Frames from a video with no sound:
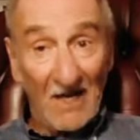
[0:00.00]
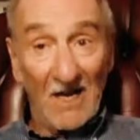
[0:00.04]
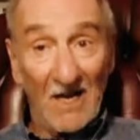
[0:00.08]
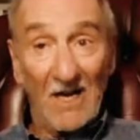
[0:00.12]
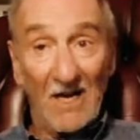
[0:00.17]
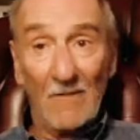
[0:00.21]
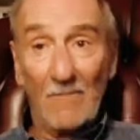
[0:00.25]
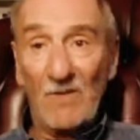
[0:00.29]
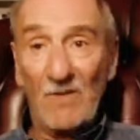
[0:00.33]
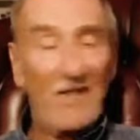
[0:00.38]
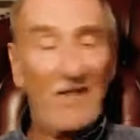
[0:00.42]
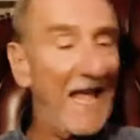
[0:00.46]

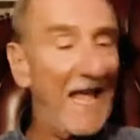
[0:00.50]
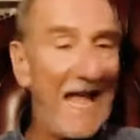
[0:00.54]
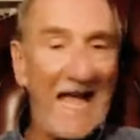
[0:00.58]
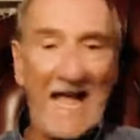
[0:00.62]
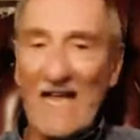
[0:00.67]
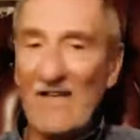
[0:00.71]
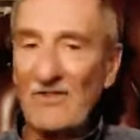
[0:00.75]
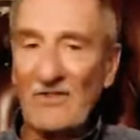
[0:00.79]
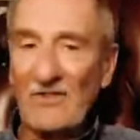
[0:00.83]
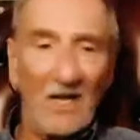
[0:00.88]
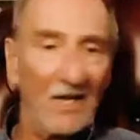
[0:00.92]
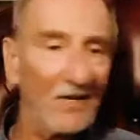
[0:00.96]
But that
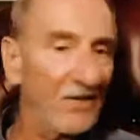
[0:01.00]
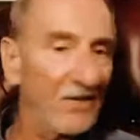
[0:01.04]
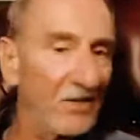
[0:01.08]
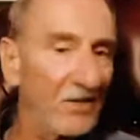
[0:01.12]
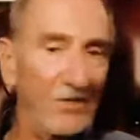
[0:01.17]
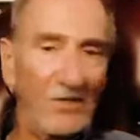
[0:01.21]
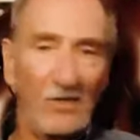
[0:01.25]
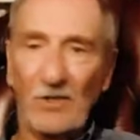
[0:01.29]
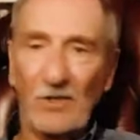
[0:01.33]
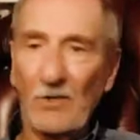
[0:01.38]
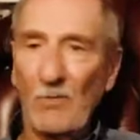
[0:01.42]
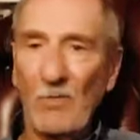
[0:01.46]
has nothing
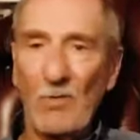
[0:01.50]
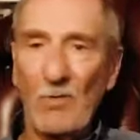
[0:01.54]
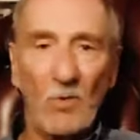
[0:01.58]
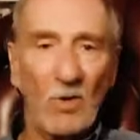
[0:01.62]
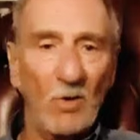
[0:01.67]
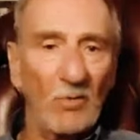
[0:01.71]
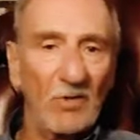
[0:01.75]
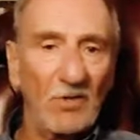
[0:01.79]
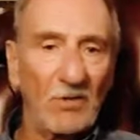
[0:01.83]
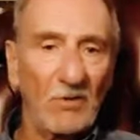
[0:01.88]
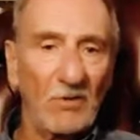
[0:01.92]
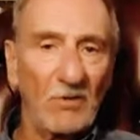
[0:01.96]
to do with
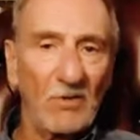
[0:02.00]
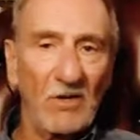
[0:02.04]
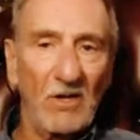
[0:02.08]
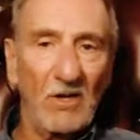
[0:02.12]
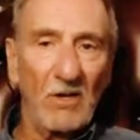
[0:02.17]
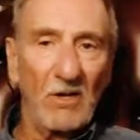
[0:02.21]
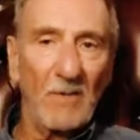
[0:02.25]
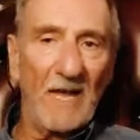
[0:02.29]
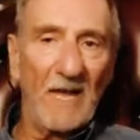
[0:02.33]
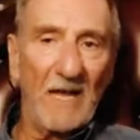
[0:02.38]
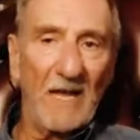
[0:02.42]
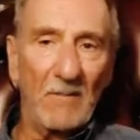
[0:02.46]
what we're talking
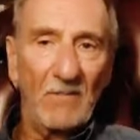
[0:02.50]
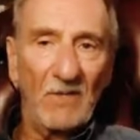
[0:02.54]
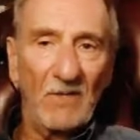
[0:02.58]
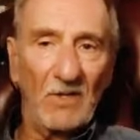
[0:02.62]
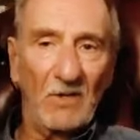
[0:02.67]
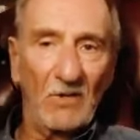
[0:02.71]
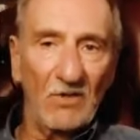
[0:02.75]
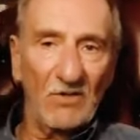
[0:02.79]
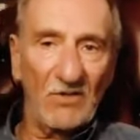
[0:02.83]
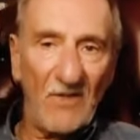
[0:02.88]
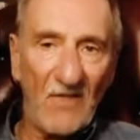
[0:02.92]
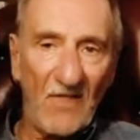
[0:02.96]
about,
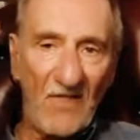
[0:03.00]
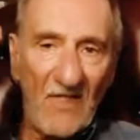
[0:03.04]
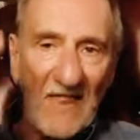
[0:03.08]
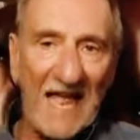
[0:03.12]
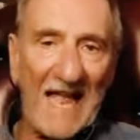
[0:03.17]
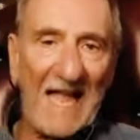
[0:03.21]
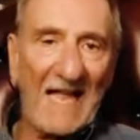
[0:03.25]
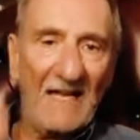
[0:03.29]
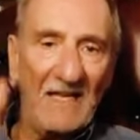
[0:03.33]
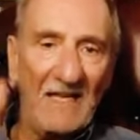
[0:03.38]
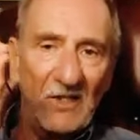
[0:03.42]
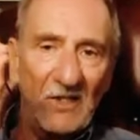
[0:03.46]
because
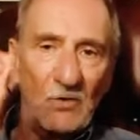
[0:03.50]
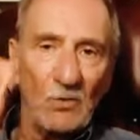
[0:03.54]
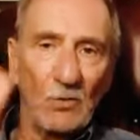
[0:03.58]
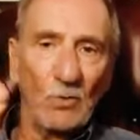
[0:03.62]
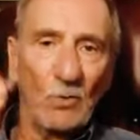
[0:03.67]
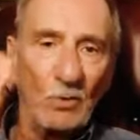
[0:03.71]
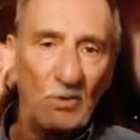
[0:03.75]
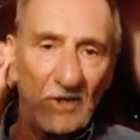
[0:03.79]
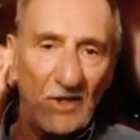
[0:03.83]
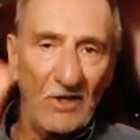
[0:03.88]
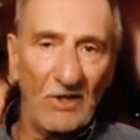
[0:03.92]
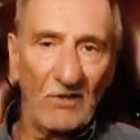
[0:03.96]
that is
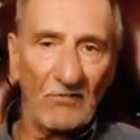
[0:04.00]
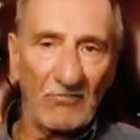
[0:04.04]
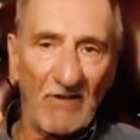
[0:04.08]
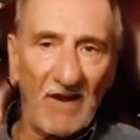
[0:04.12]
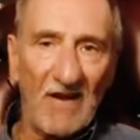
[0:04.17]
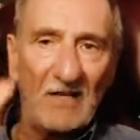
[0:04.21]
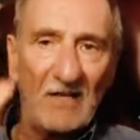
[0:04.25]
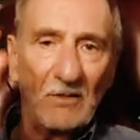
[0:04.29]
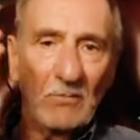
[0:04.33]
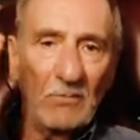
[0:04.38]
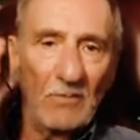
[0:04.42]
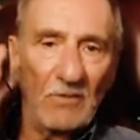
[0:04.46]
all in the
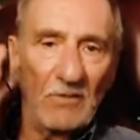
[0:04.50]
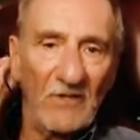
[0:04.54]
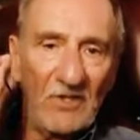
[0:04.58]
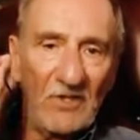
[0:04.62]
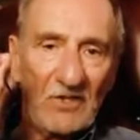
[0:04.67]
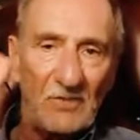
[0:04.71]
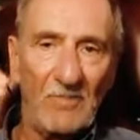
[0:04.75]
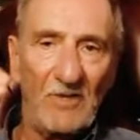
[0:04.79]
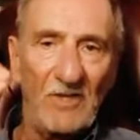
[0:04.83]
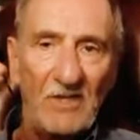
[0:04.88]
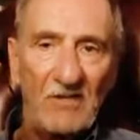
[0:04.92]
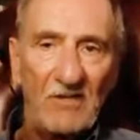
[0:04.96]
realm of
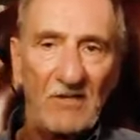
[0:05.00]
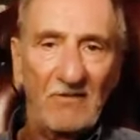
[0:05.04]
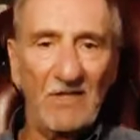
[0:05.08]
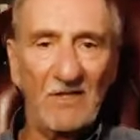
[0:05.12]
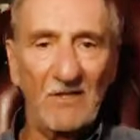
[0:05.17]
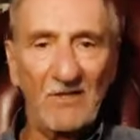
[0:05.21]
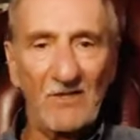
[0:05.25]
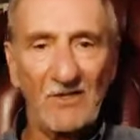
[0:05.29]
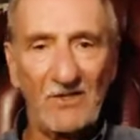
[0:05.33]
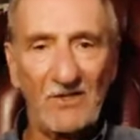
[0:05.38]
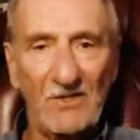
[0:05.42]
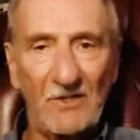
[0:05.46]

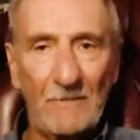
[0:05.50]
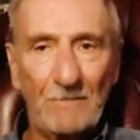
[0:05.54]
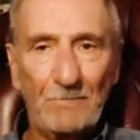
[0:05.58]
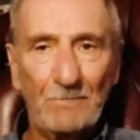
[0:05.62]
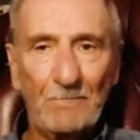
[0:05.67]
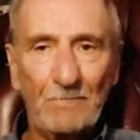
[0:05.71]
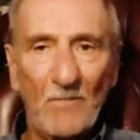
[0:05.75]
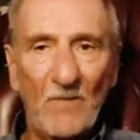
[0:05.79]
experience.